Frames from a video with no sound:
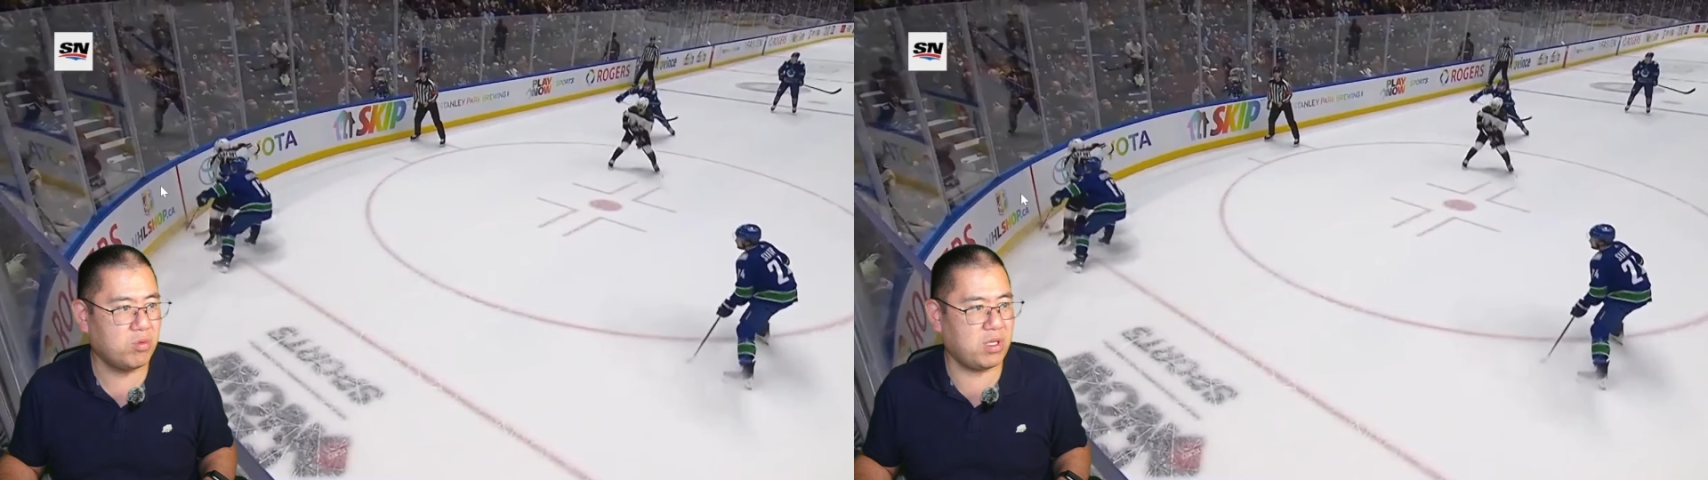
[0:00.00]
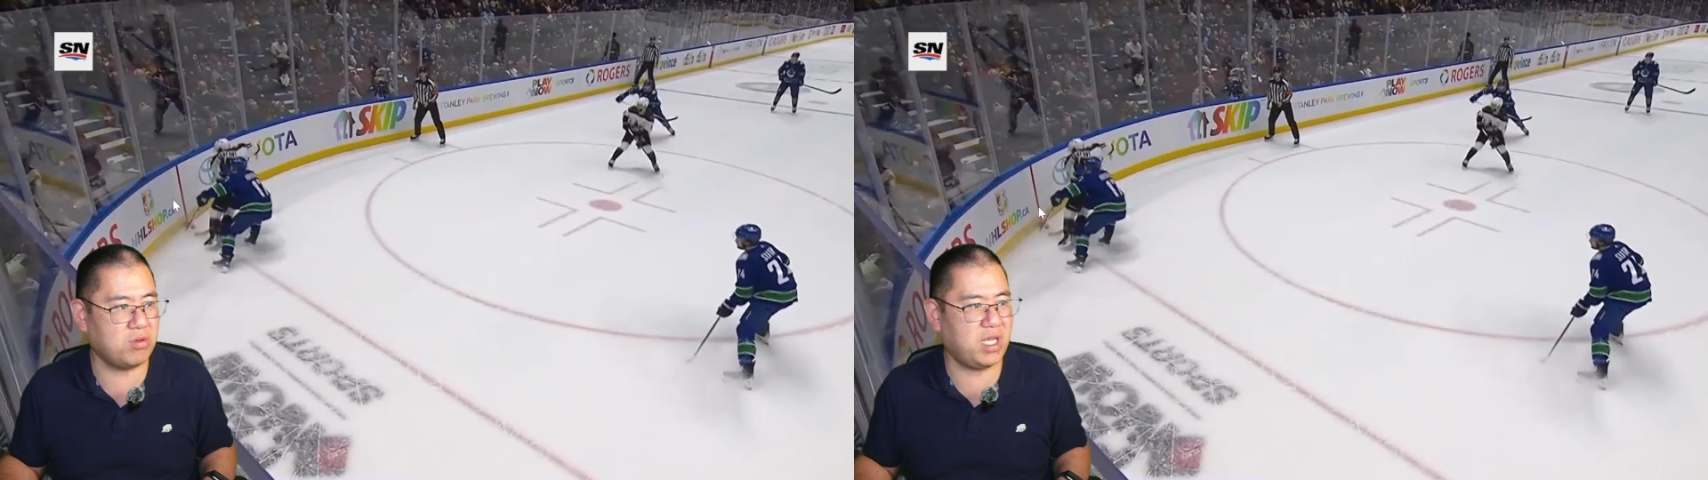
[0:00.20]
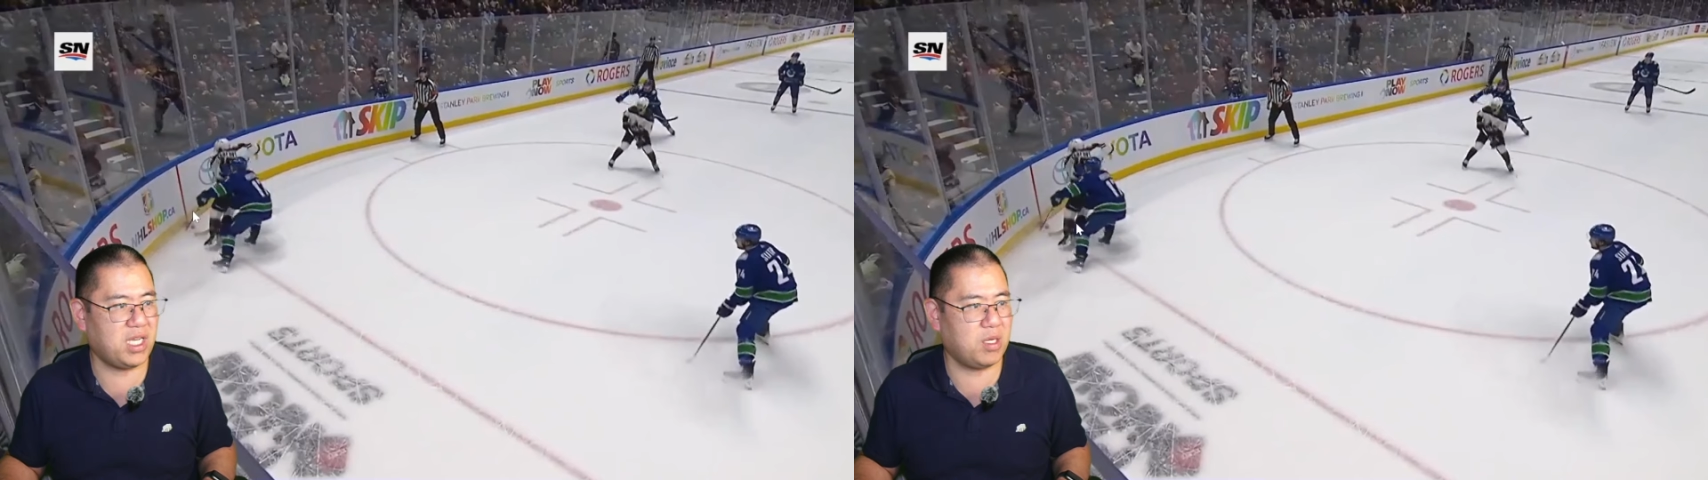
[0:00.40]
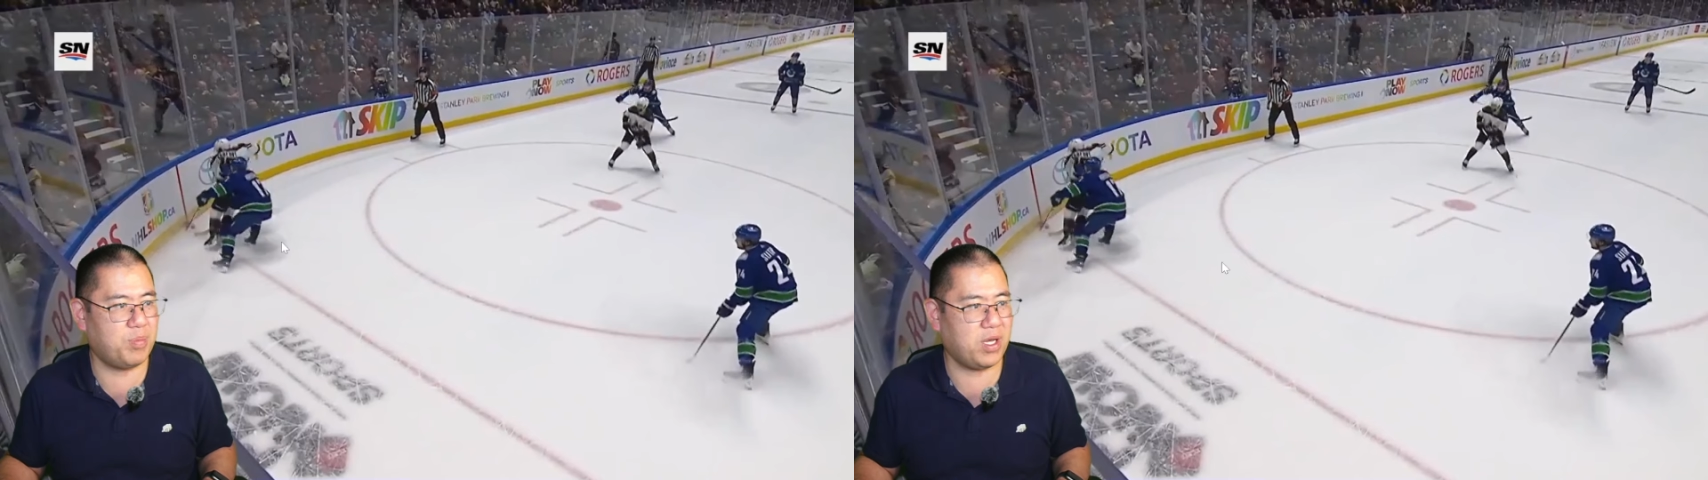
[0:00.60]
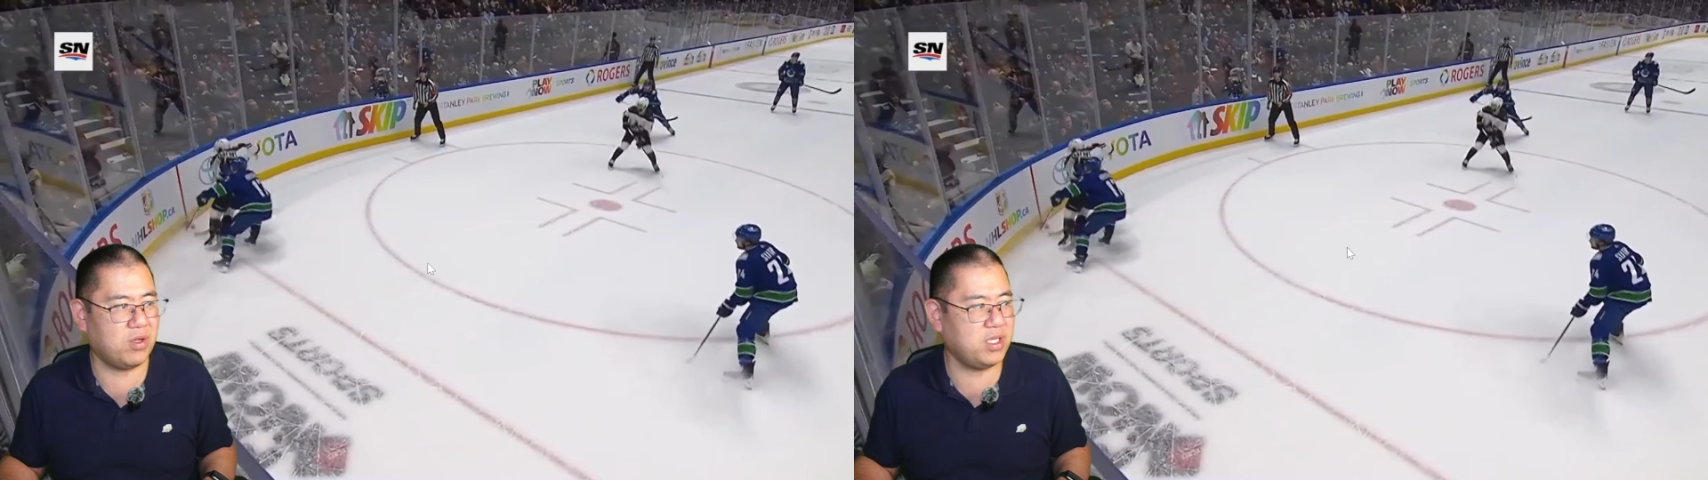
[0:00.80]
without taking a
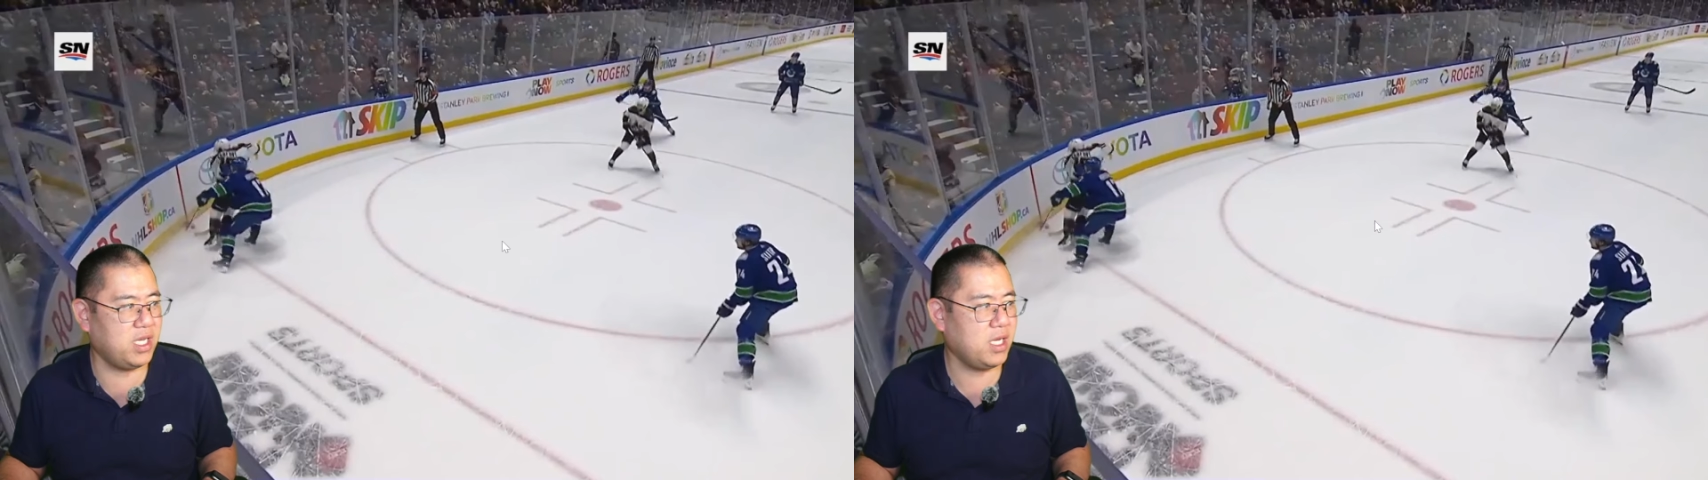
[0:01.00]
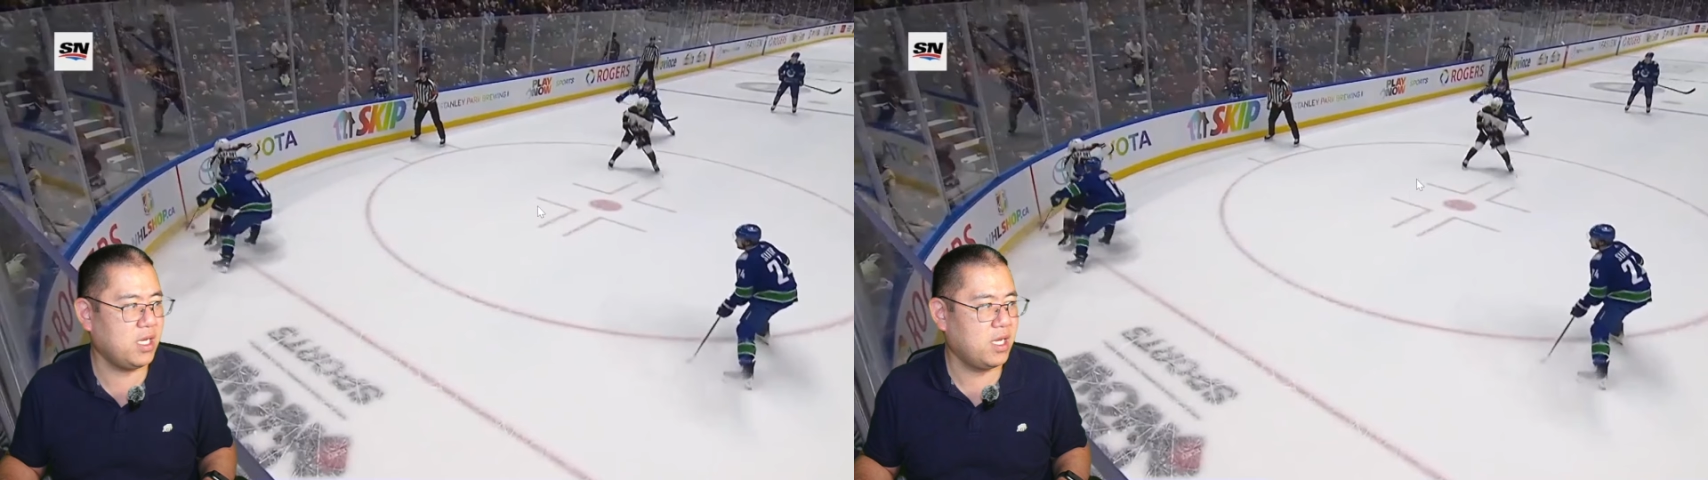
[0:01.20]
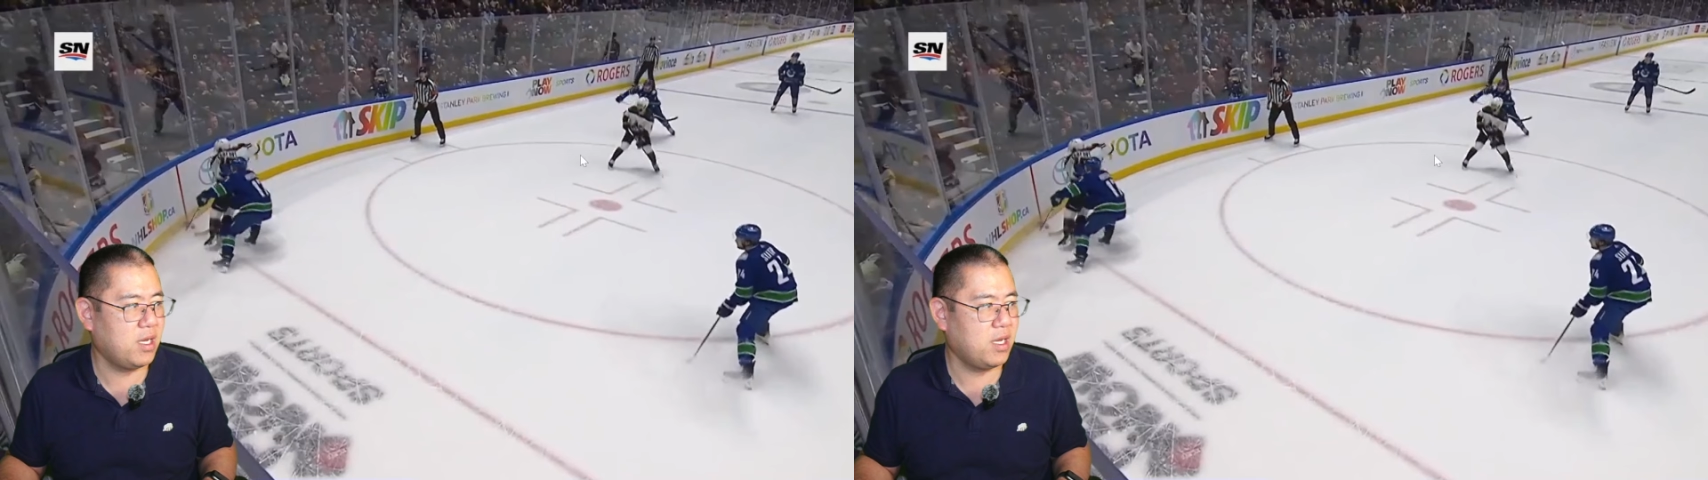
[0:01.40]
penalty.